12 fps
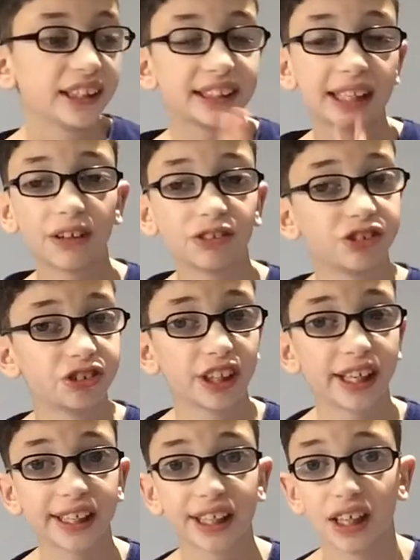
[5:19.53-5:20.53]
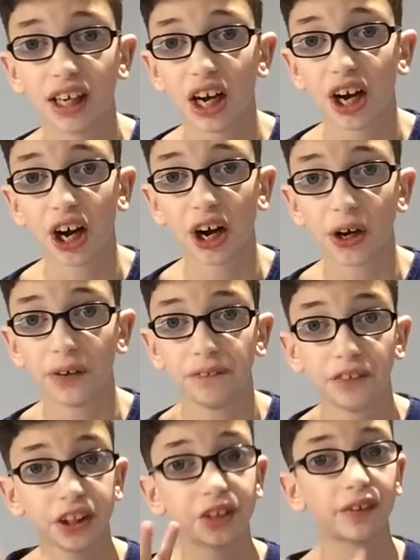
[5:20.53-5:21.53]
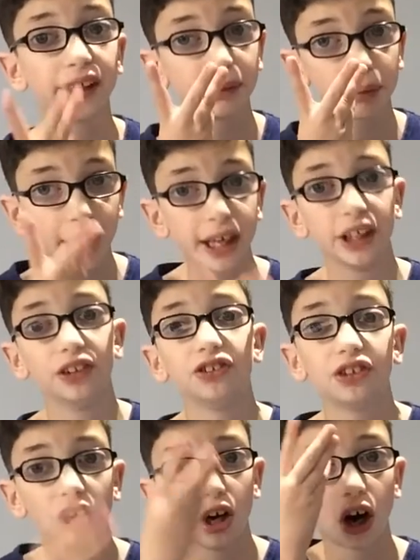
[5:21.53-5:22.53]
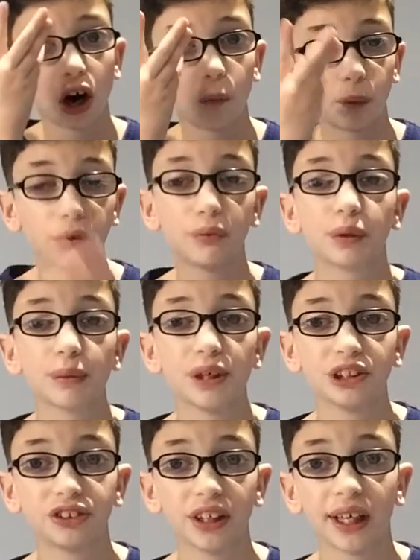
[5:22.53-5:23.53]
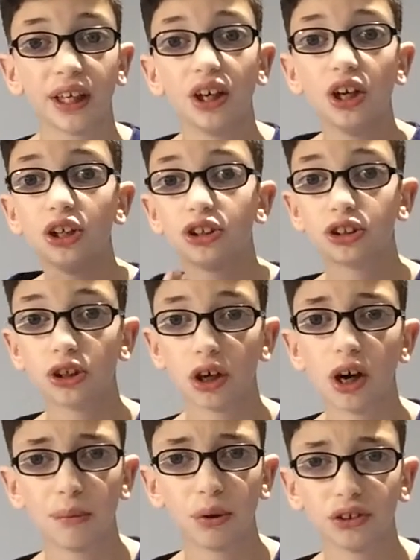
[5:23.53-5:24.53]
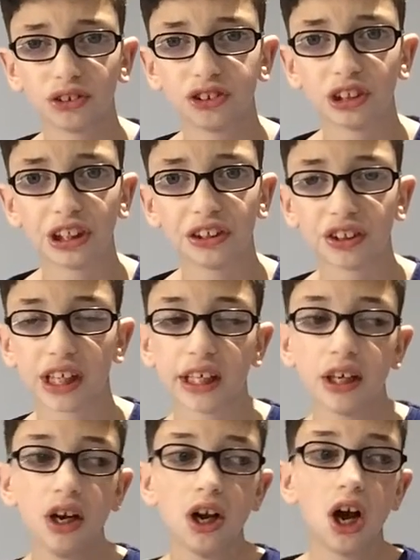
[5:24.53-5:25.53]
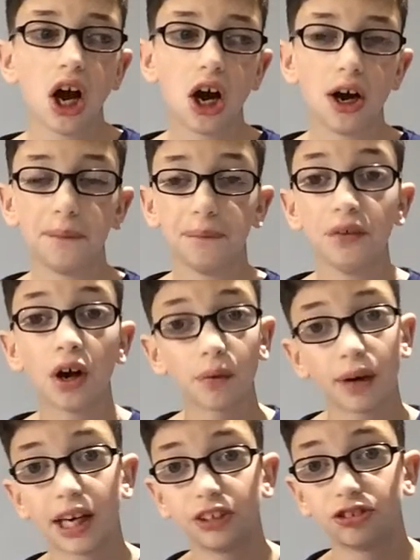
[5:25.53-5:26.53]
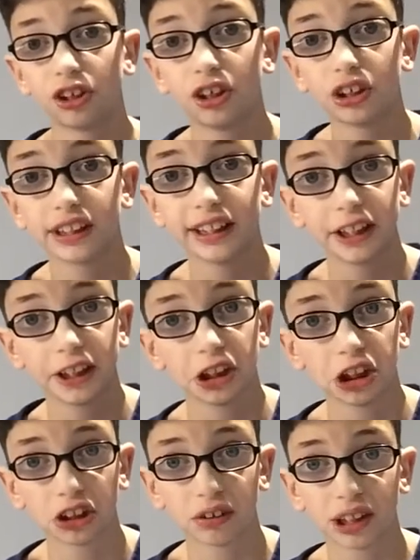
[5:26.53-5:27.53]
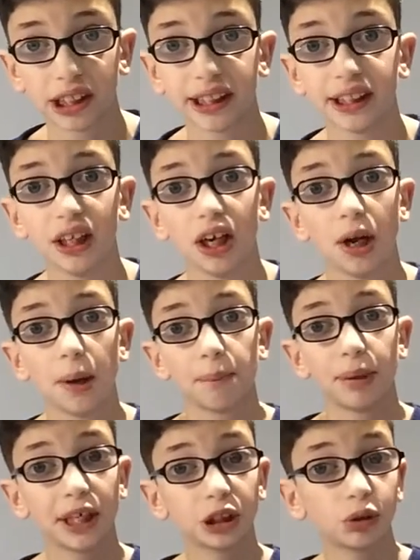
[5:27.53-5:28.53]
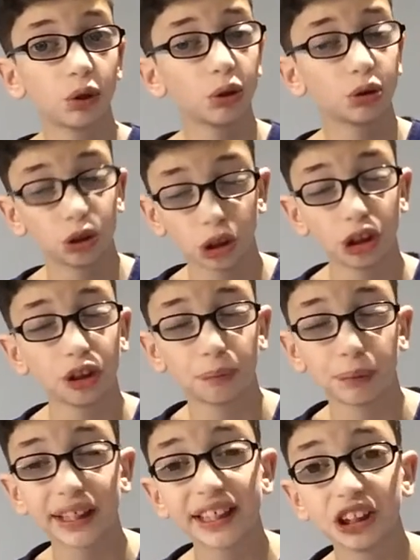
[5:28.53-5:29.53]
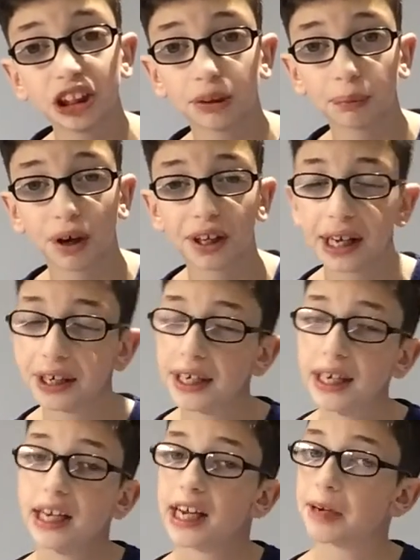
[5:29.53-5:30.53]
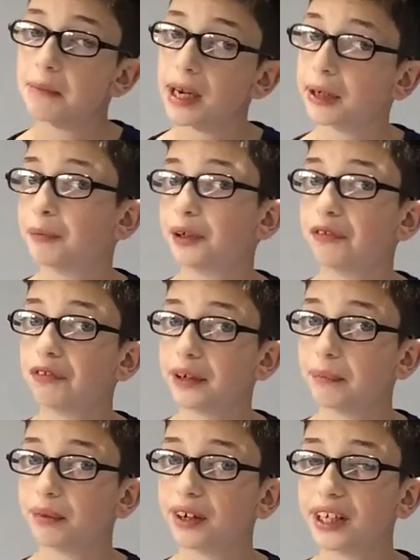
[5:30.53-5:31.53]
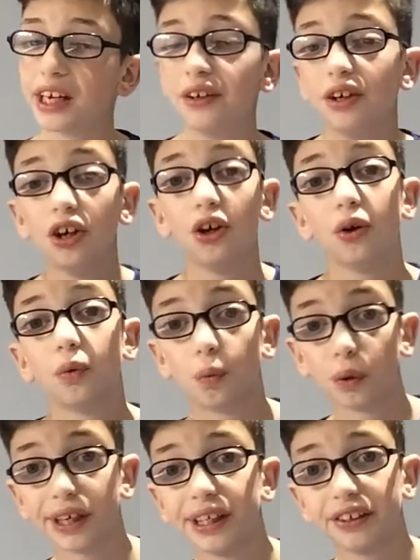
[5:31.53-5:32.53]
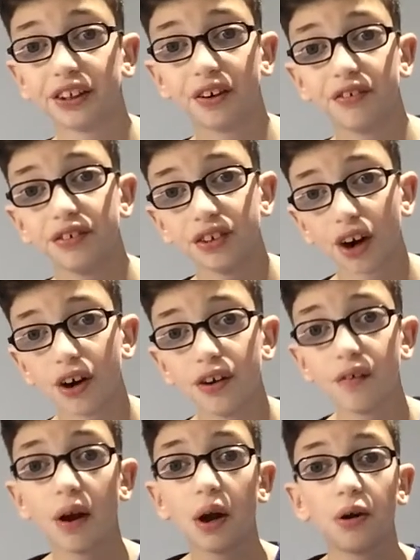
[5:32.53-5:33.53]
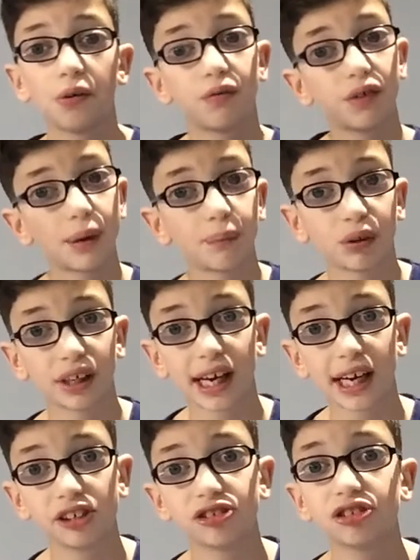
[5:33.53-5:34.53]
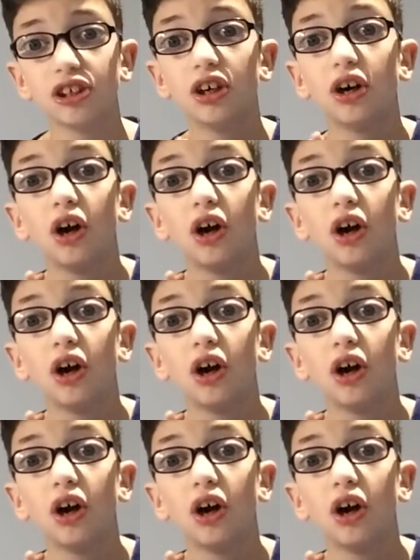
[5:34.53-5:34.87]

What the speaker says: Chelsea, 3 players will be missing on Sunday. No Hazard, injury. Pedro could be injured by then. He may be fit by then. We don't know. Fabregas